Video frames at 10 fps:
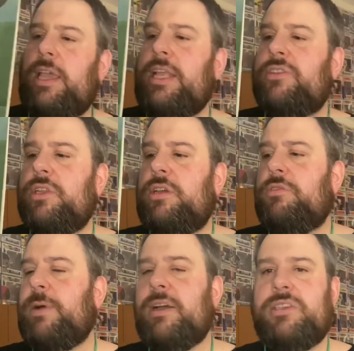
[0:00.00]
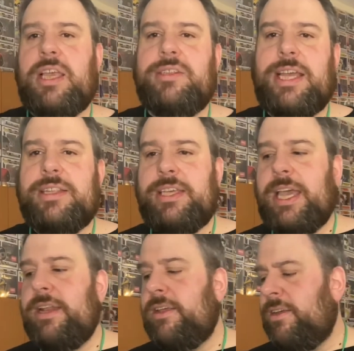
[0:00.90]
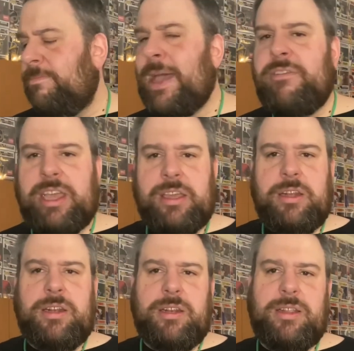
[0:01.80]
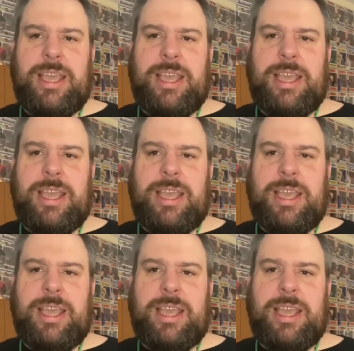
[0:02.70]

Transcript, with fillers: Interlude by Saint Etienne, an American